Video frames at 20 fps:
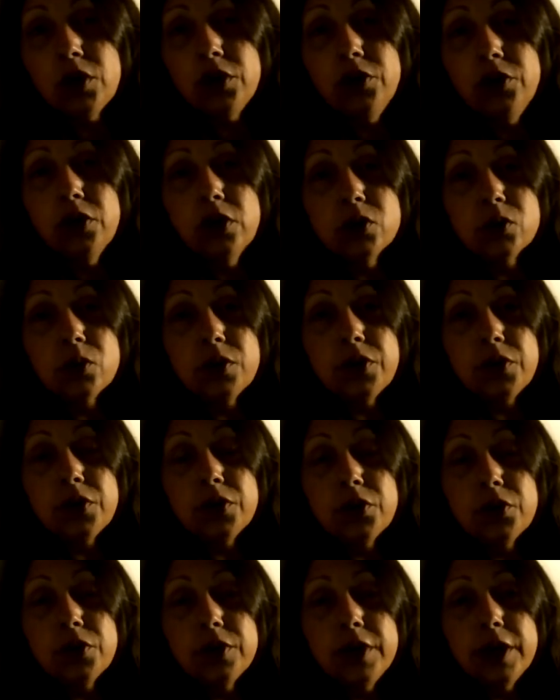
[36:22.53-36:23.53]
who knows what they're
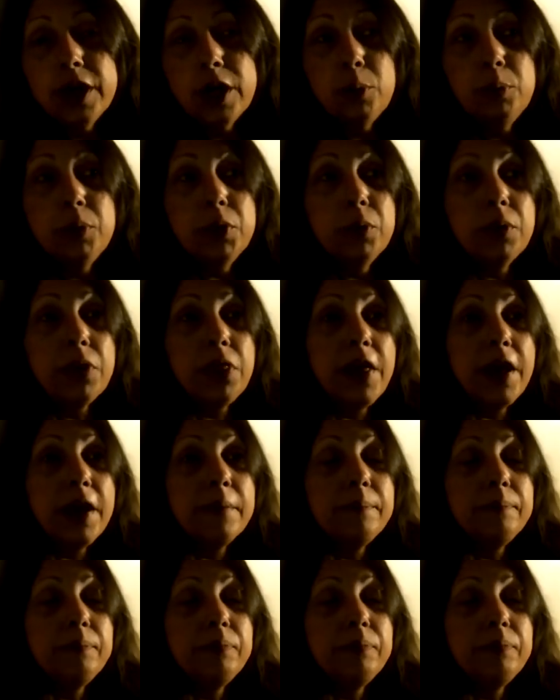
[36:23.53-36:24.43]
doing to help you with that.